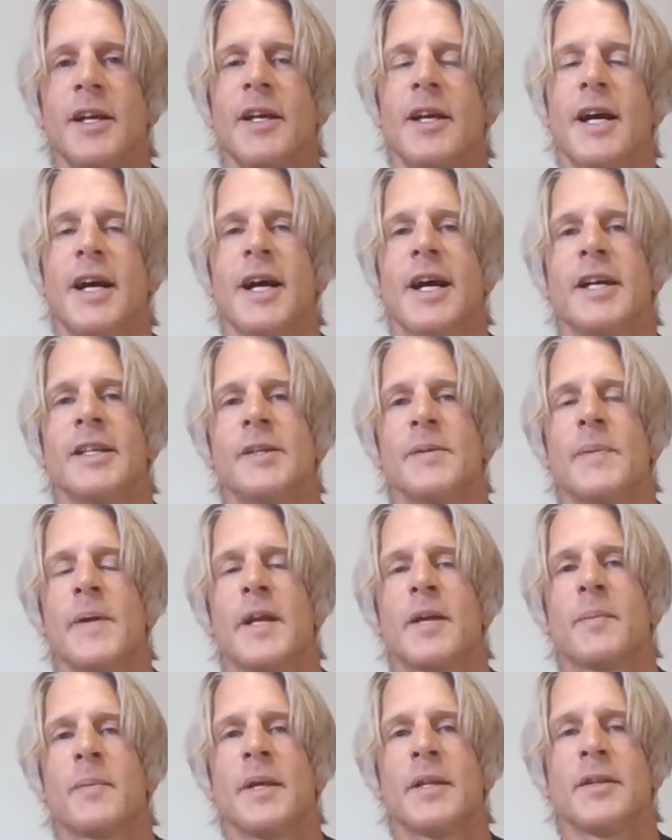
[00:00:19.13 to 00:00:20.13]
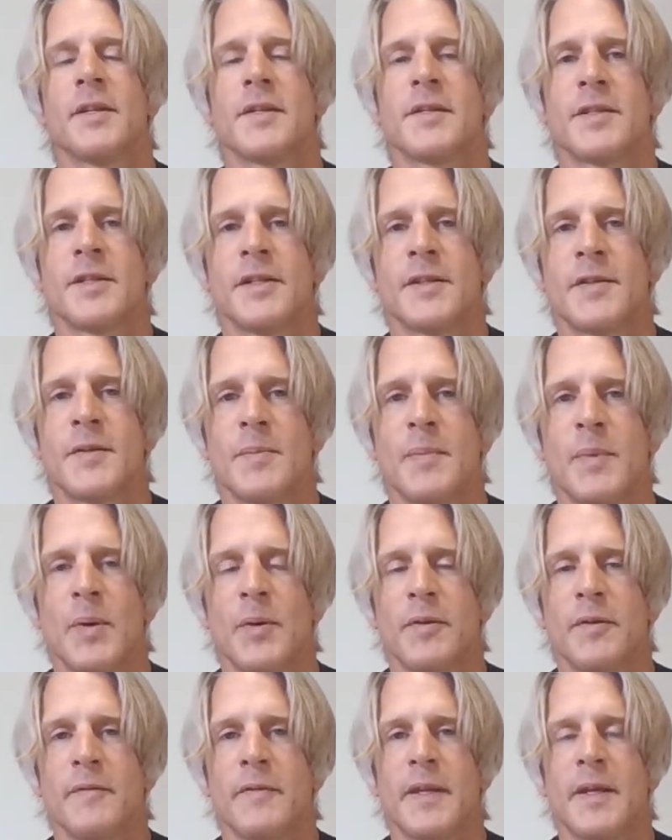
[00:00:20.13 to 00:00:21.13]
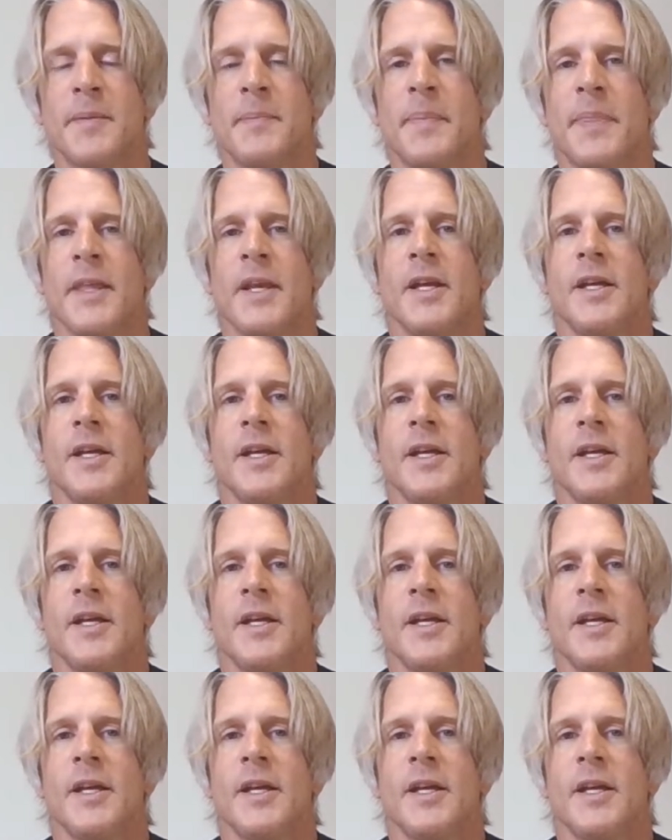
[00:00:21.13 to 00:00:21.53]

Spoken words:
I highly recommend listening to both of them.